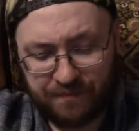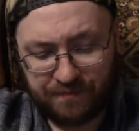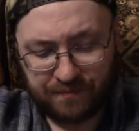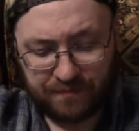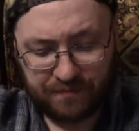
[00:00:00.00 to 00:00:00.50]

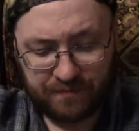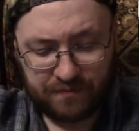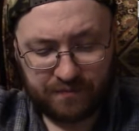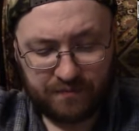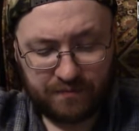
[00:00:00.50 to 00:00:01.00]

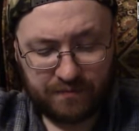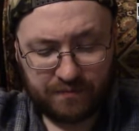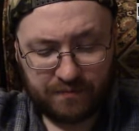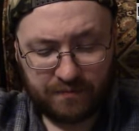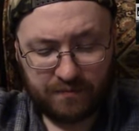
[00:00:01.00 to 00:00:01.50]

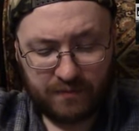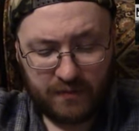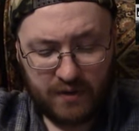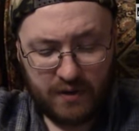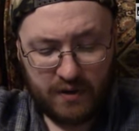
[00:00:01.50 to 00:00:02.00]

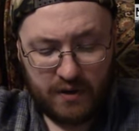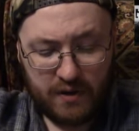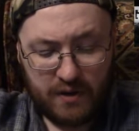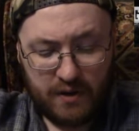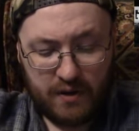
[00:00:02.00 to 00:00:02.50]

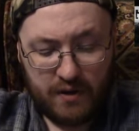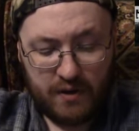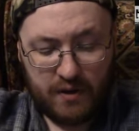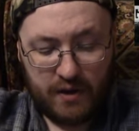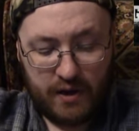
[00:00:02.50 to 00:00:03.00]

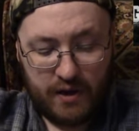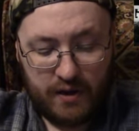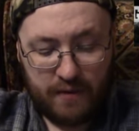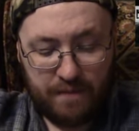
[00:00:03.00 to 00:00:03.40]
Nobody speaks.